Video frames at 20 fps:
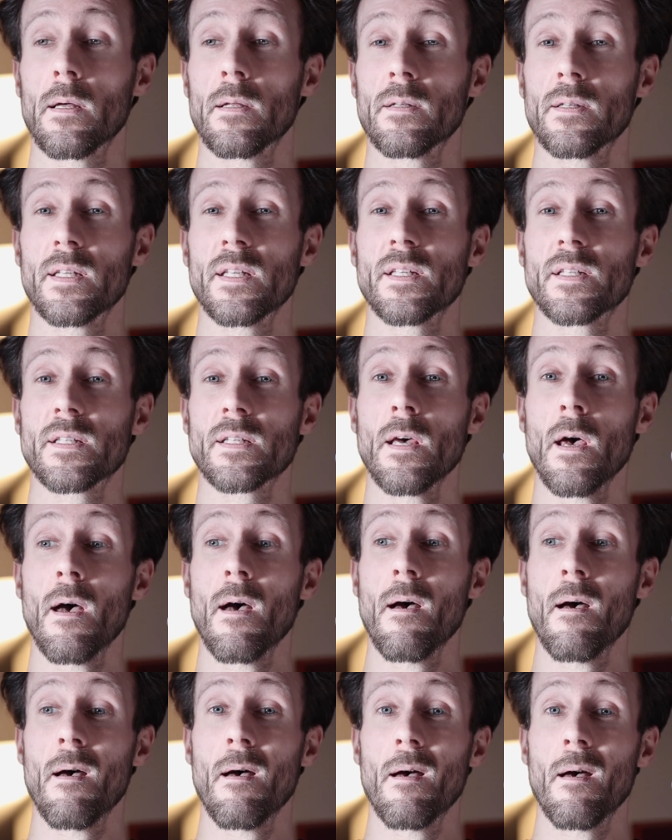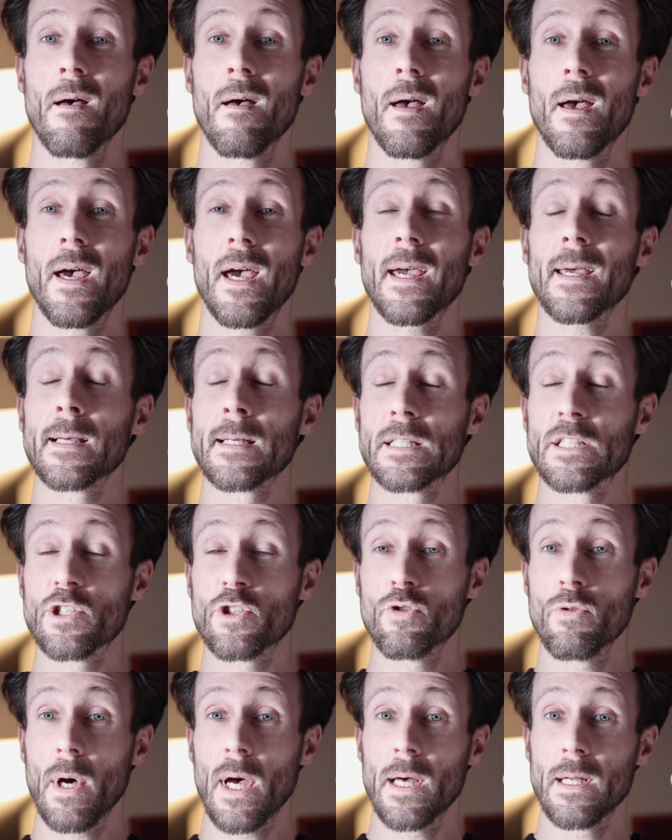this
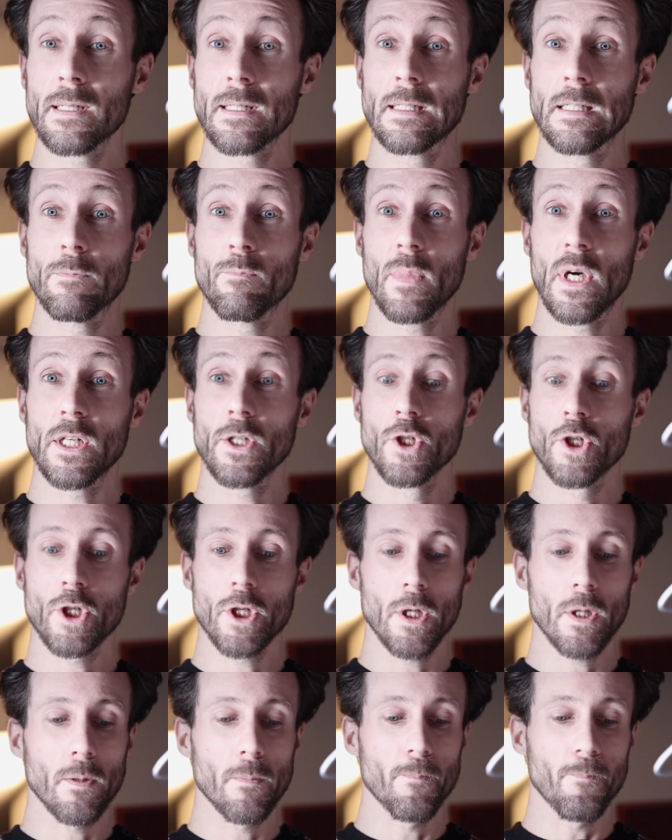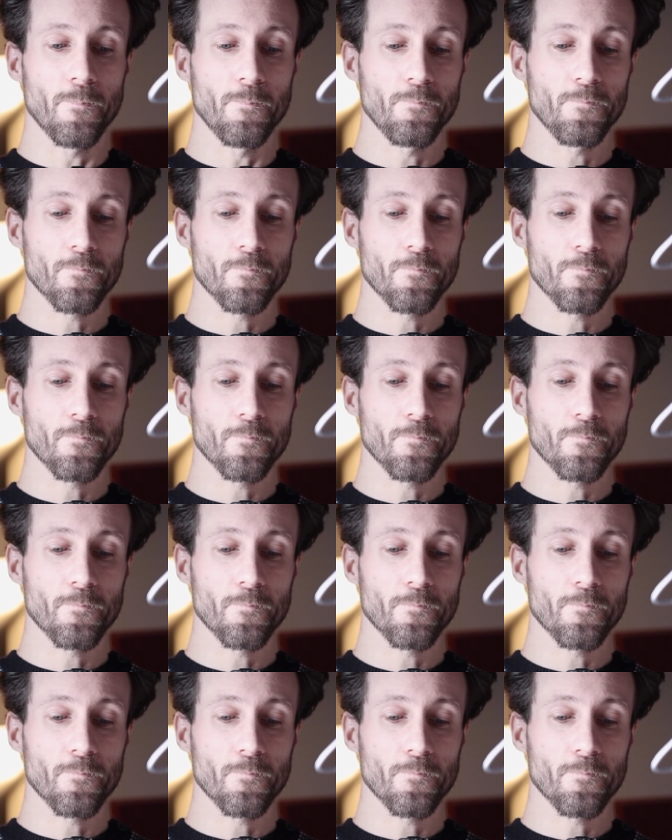extra dimension